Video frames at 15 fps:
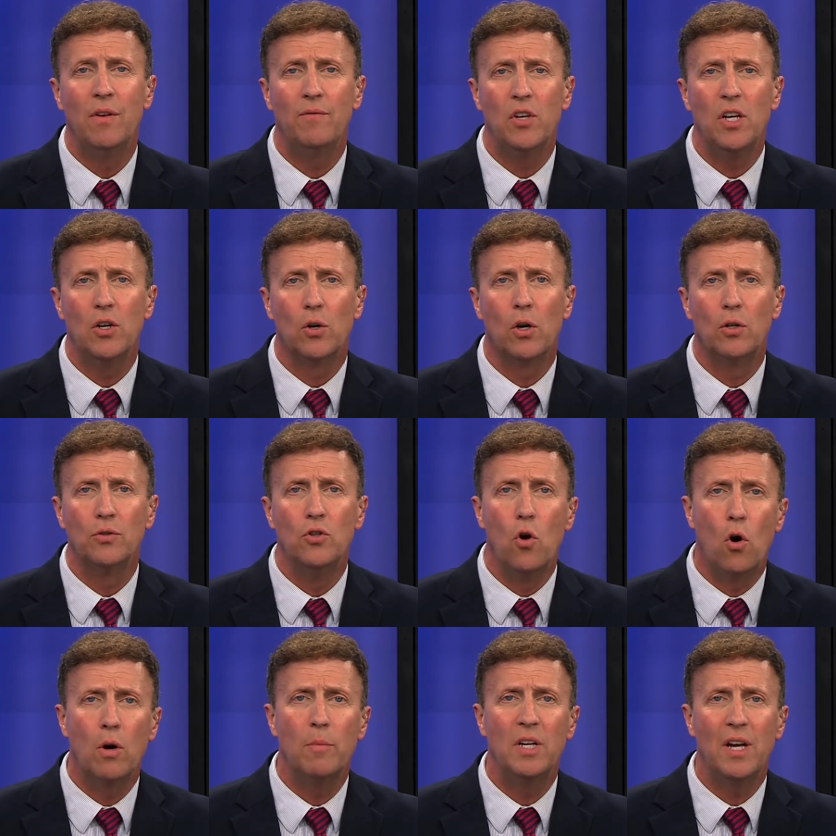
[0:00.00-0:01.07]

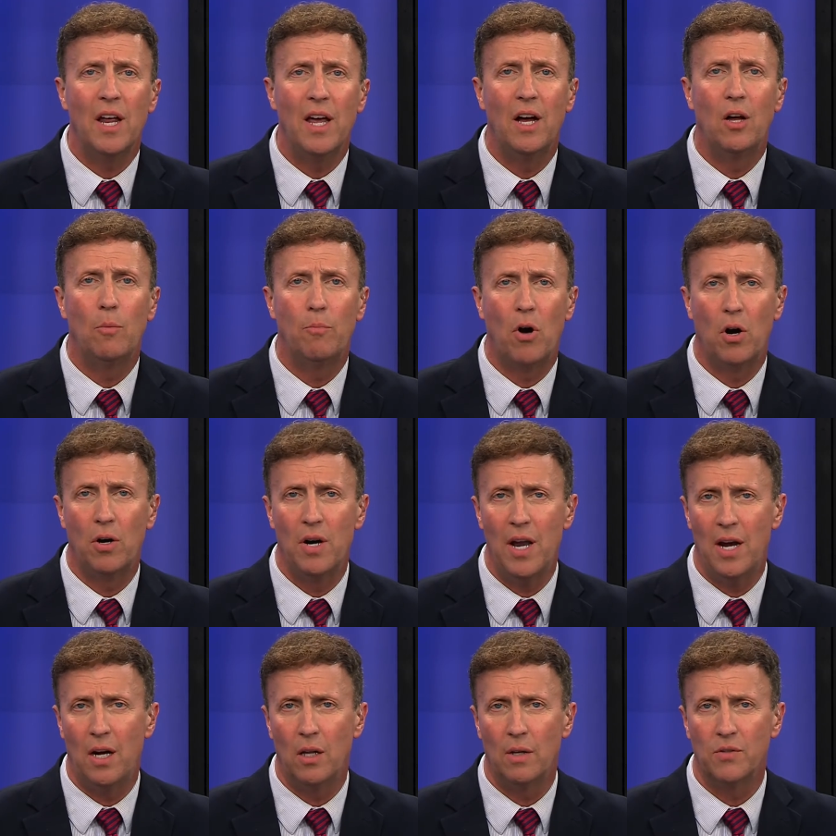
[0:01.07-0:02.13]
50-year-old Norman L.
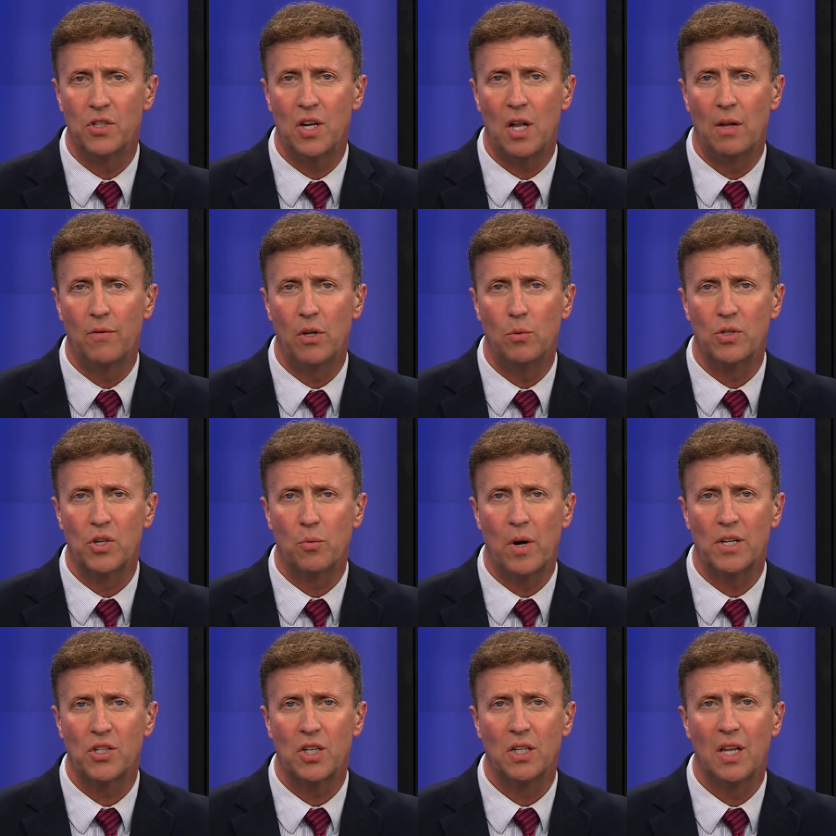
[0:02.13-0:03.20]
Parnell of Sullivan was
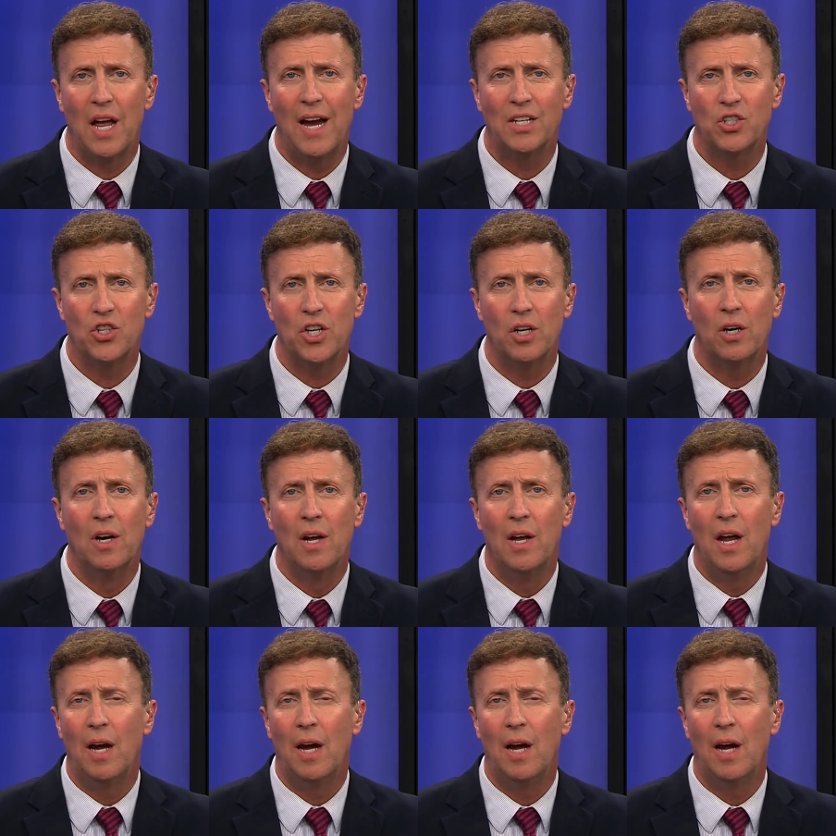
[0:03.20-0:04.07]
arrested last year